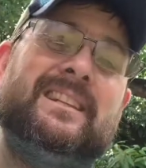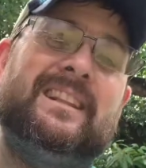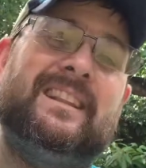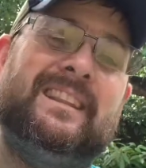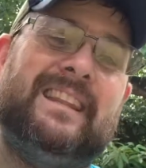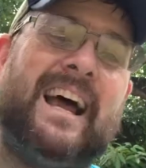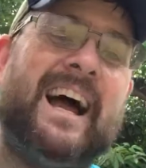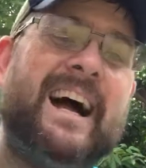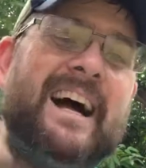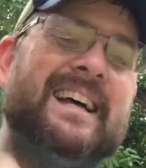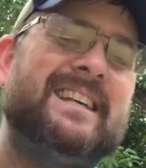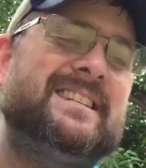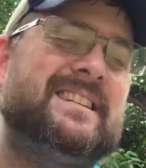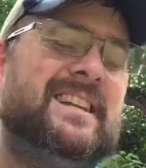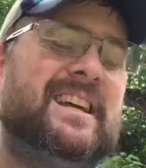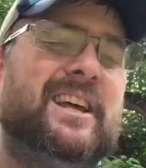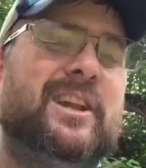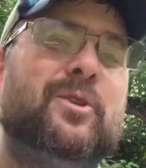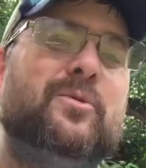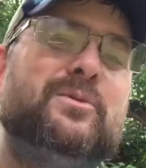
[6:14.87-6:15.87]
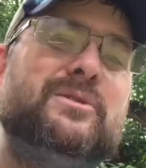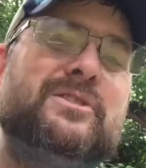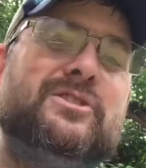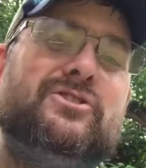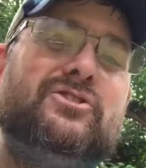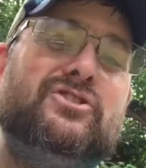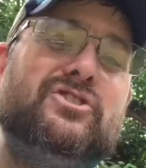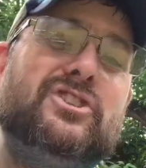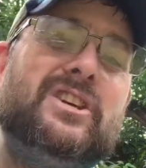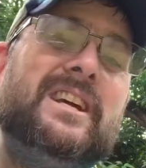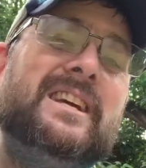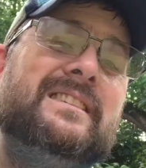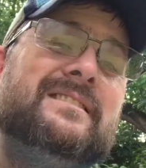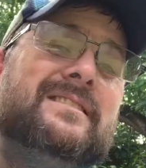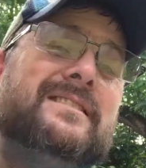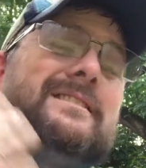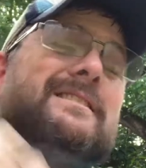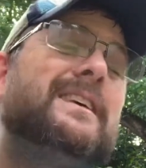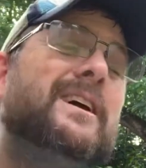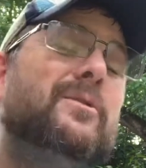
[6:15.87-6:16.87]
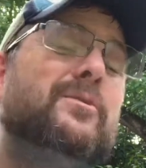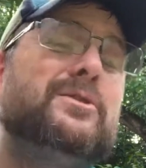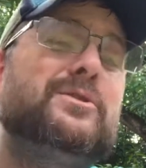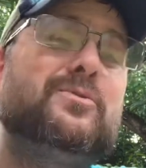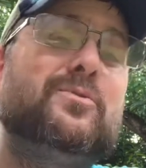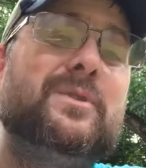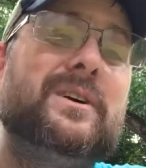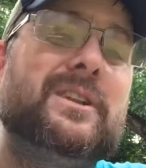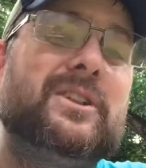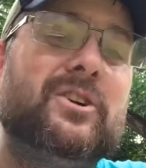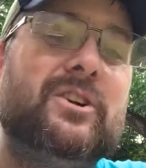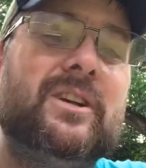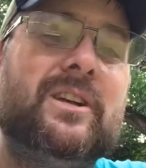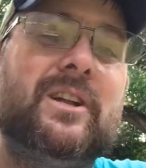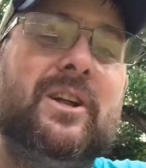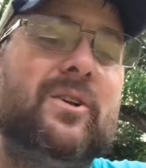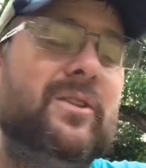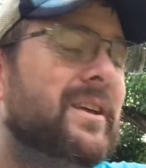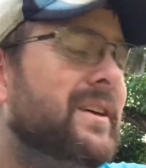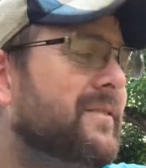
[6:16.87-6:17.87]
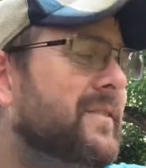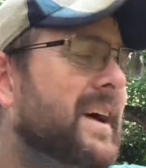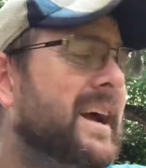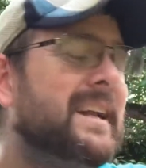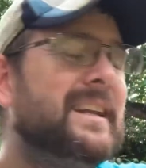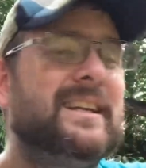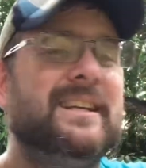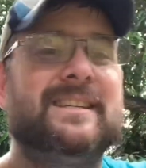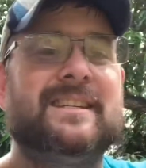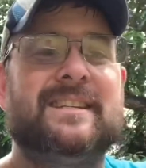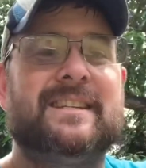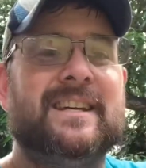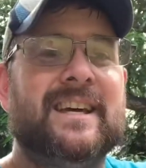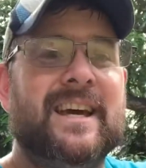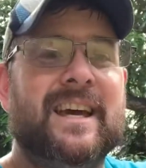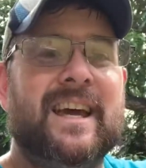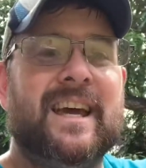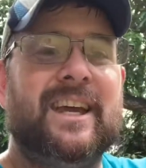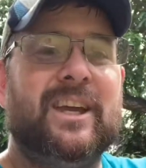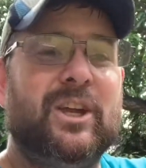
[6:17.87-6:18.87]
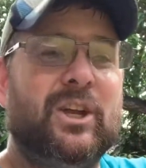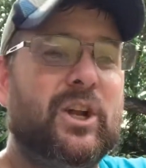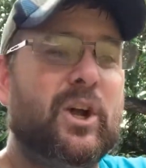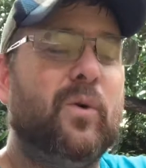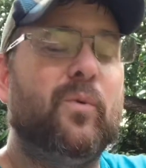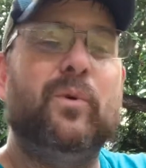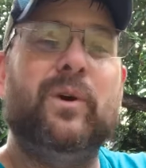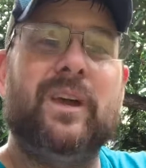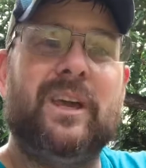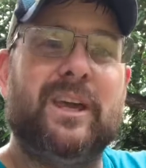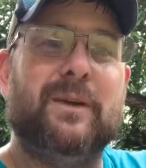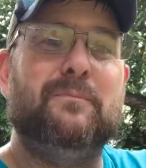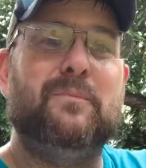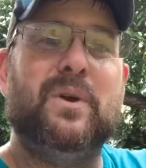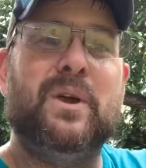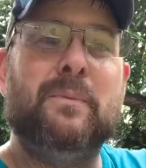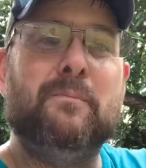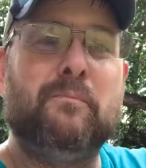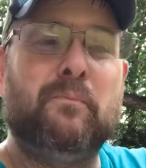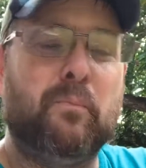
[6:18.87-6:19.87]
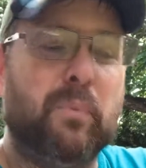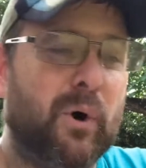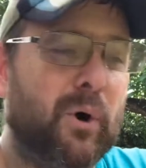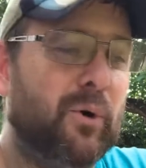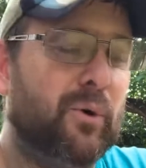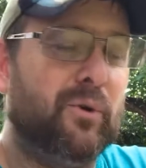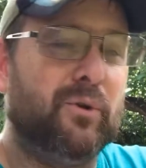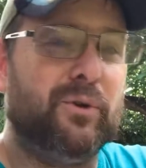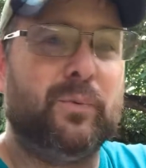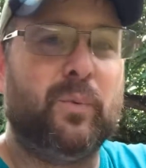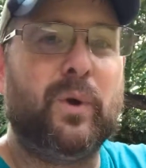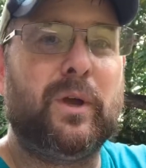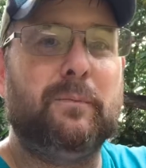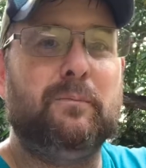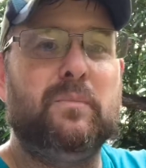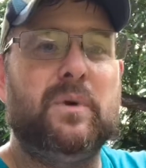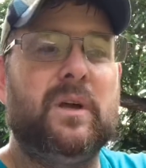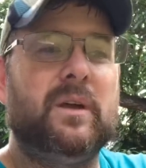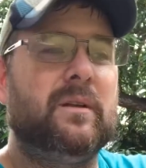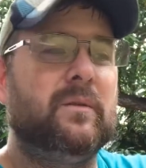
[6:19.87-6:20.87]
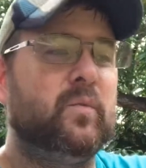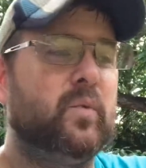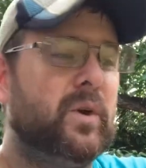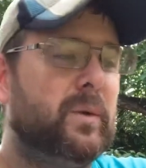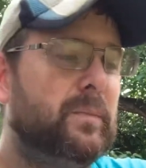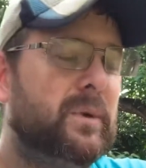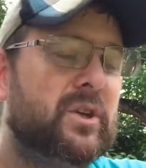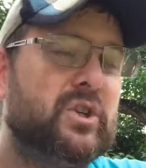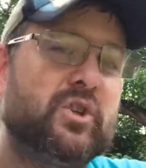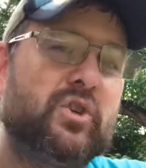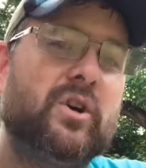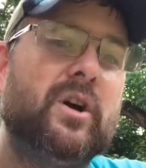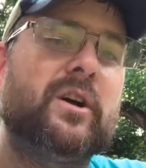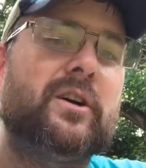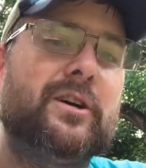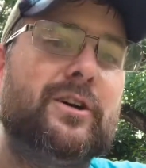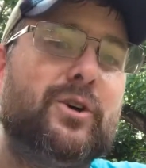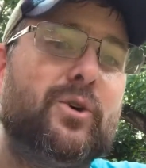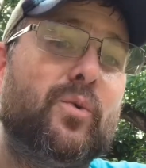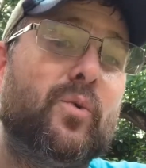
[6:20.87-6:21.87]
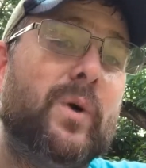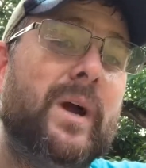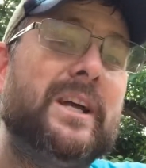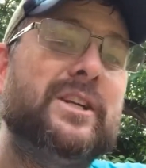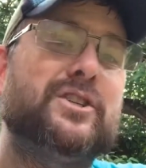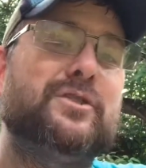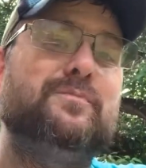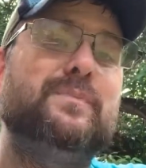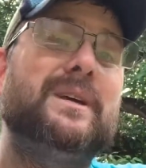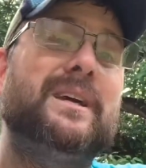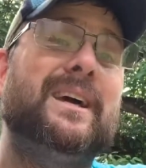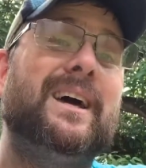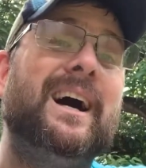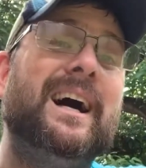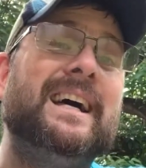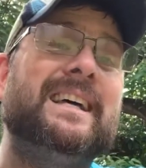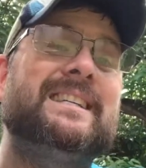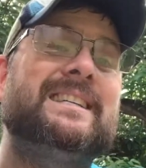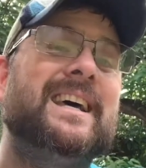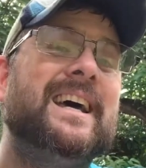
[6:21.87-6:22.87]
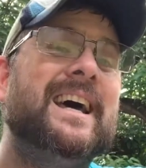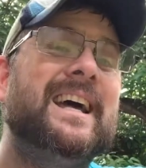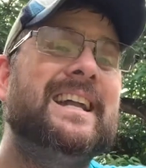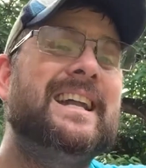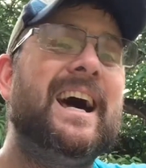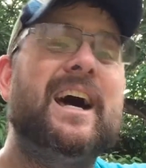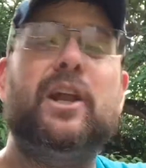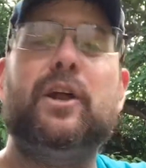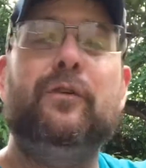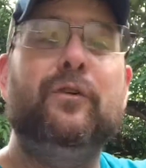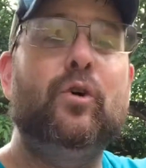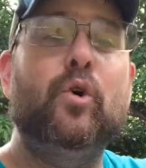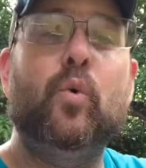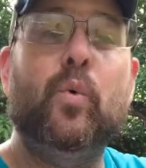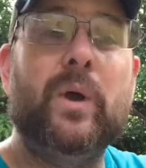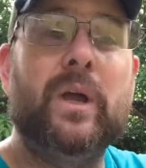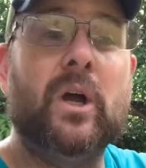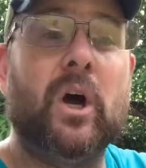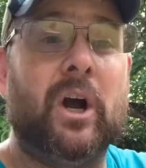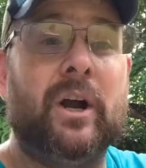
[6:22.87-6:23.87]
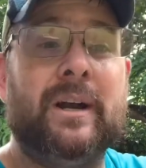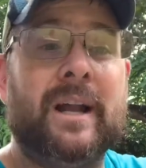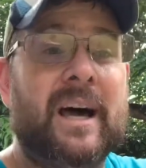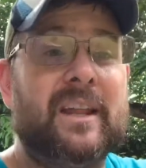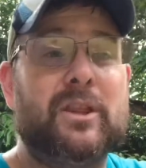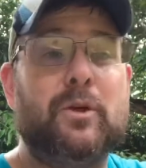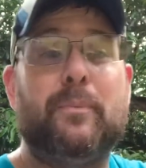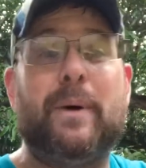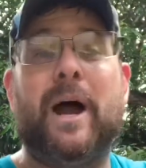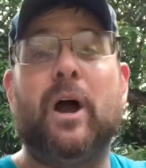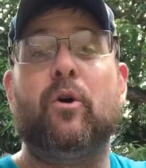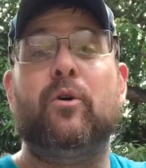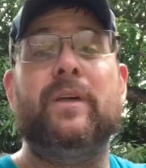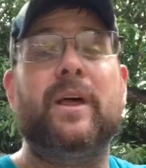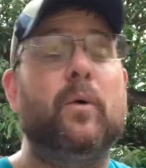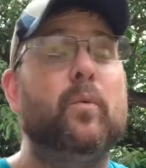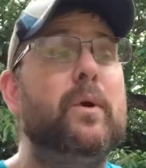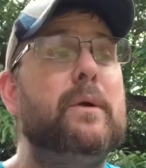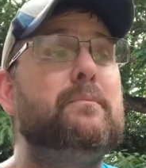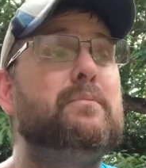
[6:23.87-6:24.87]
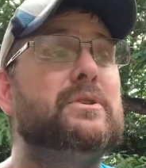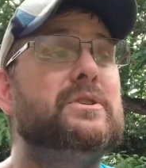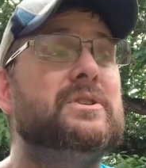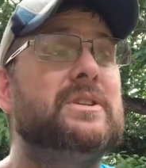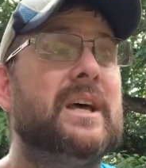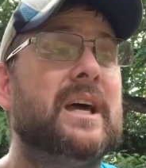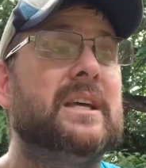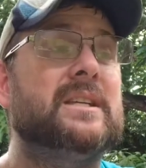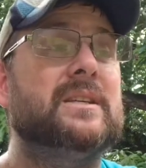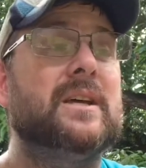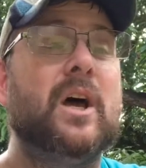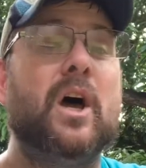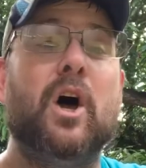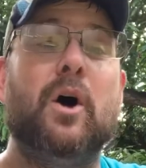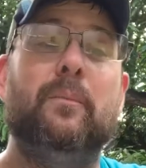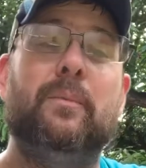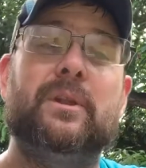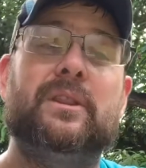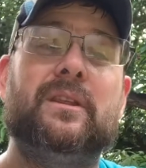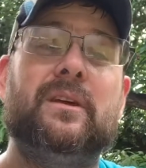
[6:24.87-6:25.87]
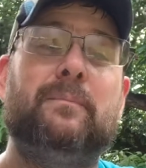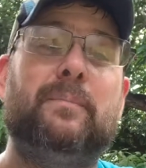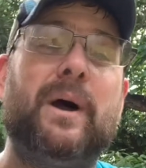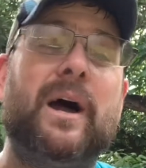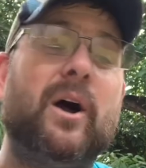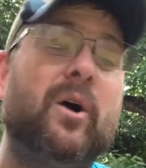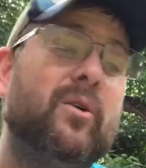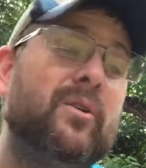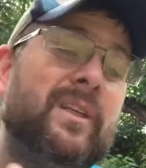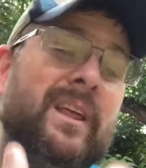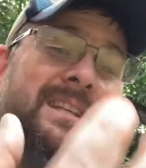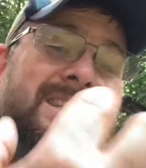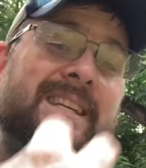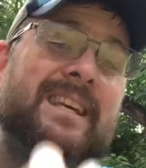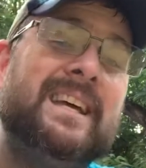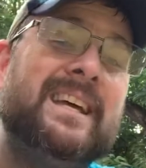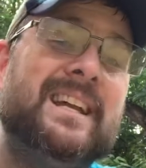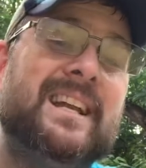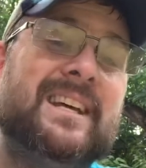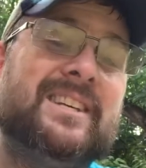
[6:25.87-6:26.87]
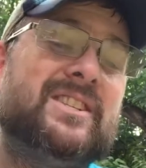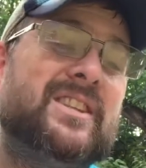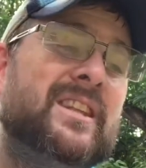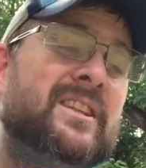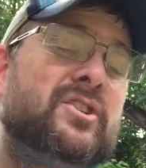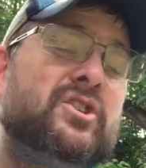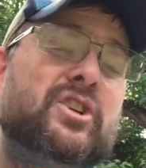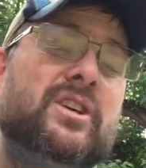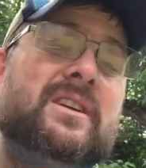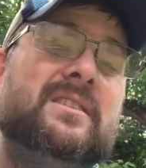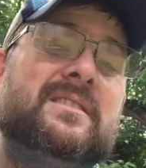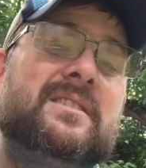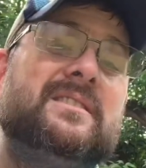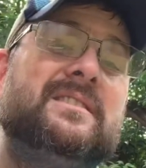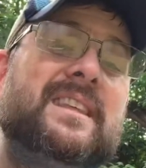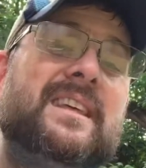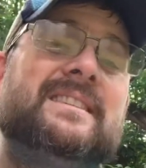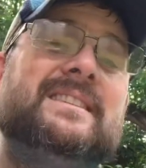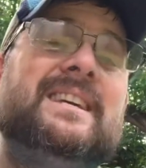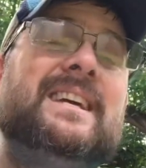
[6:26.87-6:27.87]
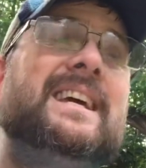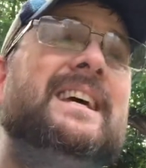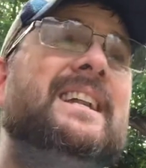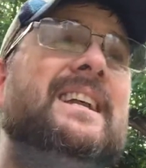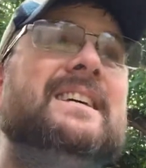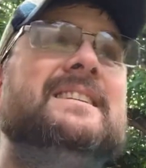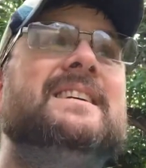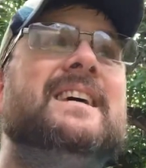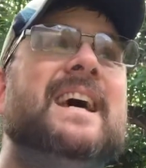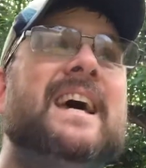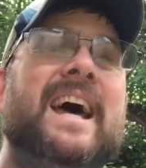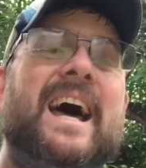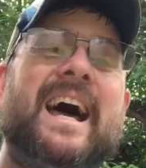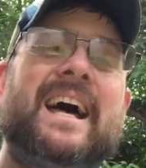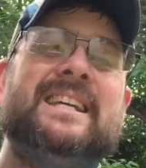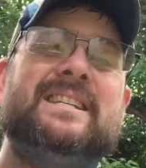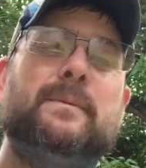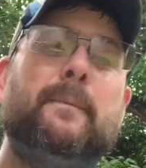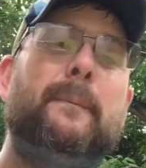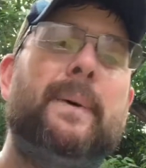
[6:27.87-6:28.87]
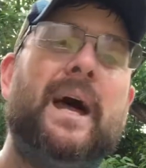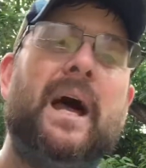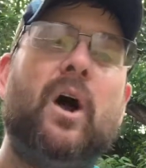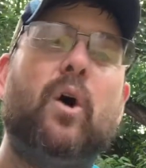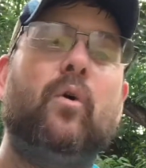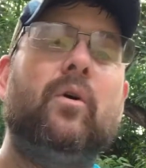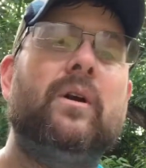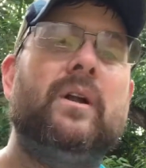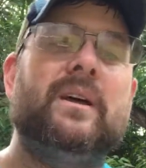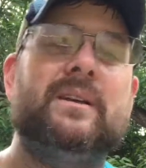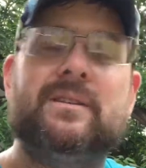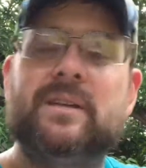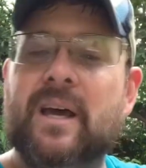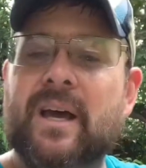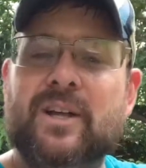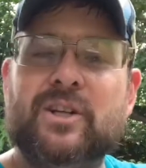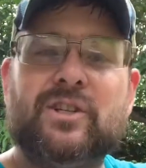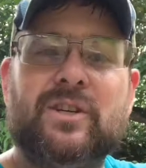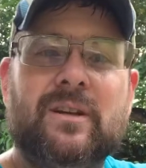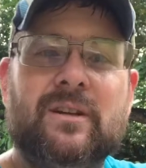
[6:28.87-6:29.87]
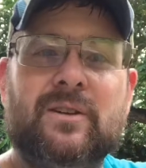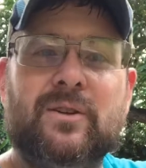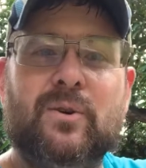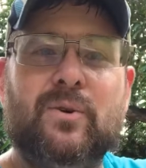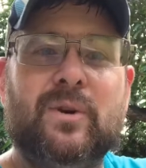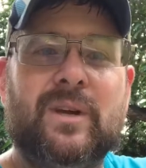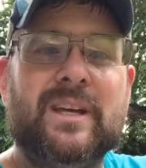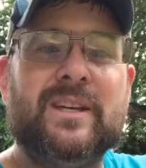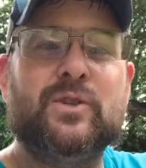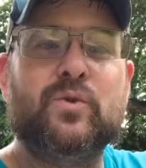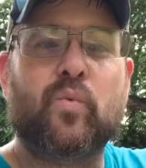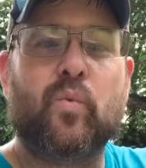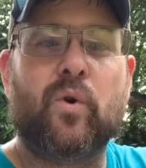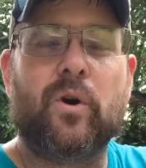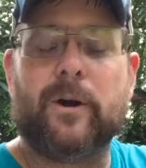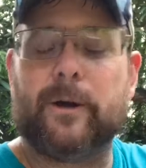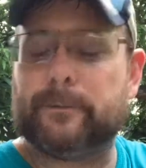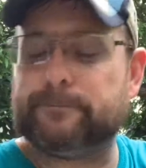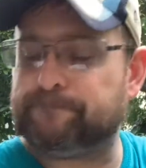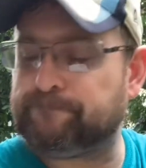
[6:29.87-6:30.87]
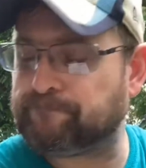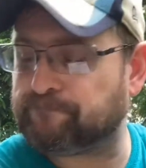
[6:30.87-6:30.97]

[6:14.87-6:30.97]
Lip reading: Aslan. It was Jesus that was with her. The fact is we can be bold. We can be strong and courageous because not of who we are, not the power that we possess, but the power that's in us. The Jesus that's in us has empowered us to do his work.